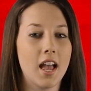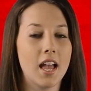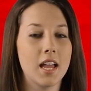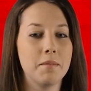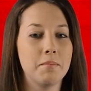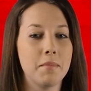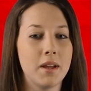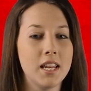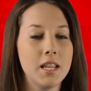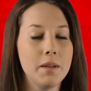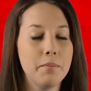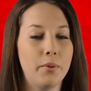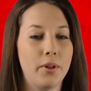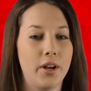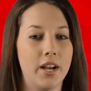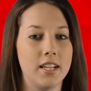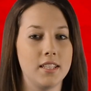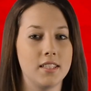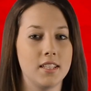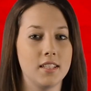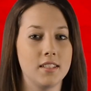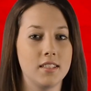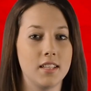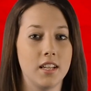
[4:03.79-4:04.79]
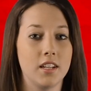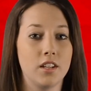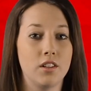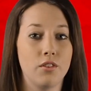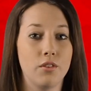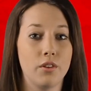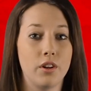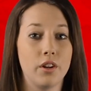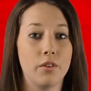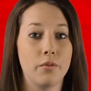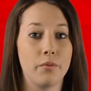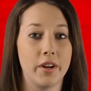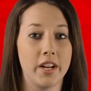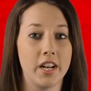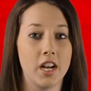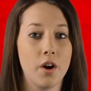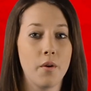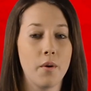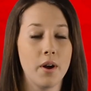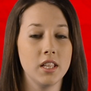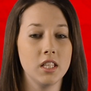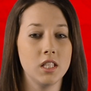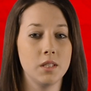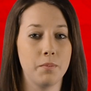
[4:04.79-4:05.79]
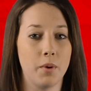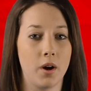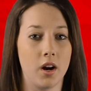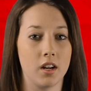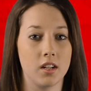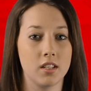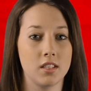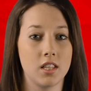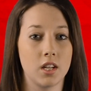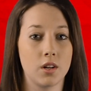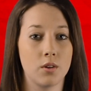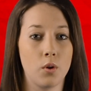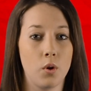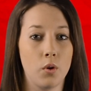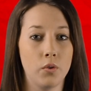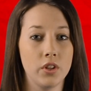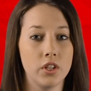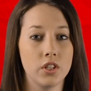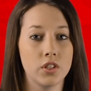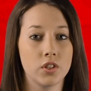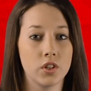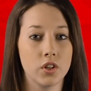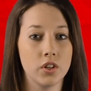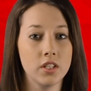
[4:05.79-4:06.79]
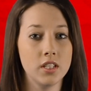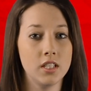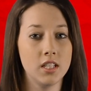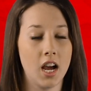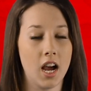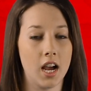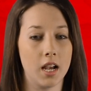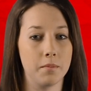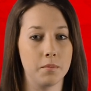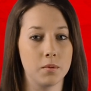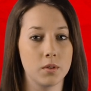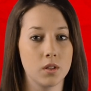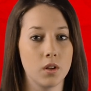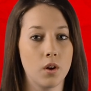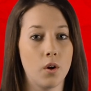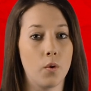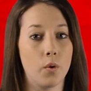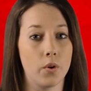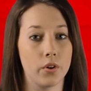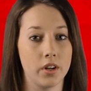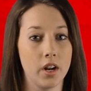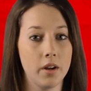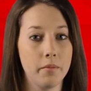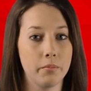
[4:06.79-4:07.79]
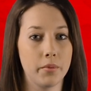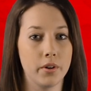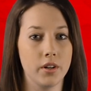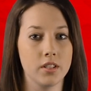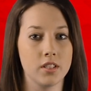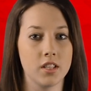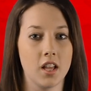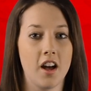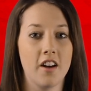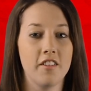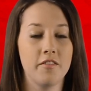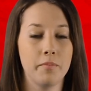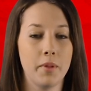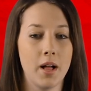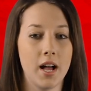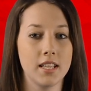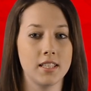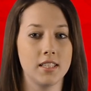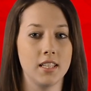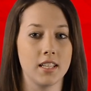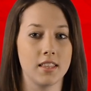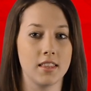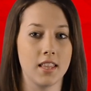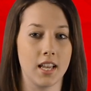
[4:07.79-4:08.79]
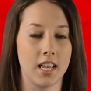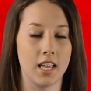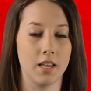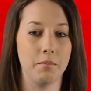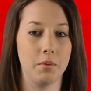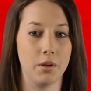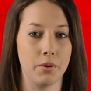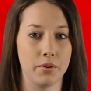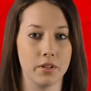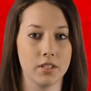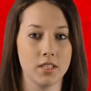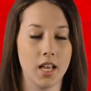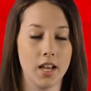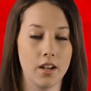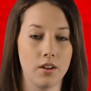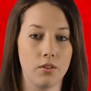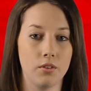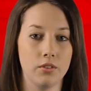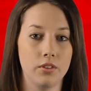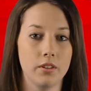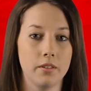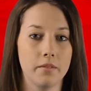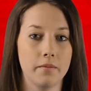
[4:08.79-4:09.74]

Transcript: In many places, including Reno and Sparks, there are only certain types or numbers of plastic that can be recycled.